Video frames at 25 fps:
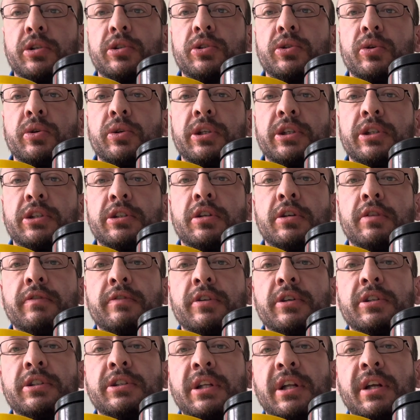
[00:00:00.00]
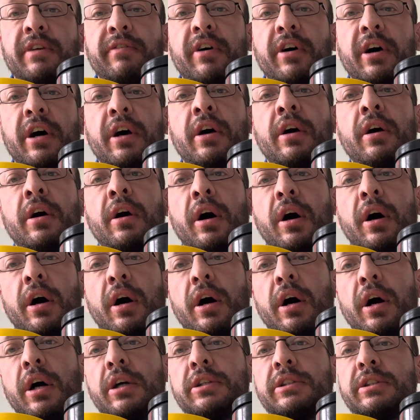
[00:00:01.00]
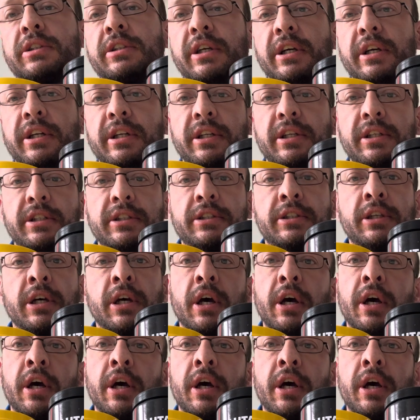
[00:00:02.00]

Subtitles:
So this covers liver, heart, kidneys,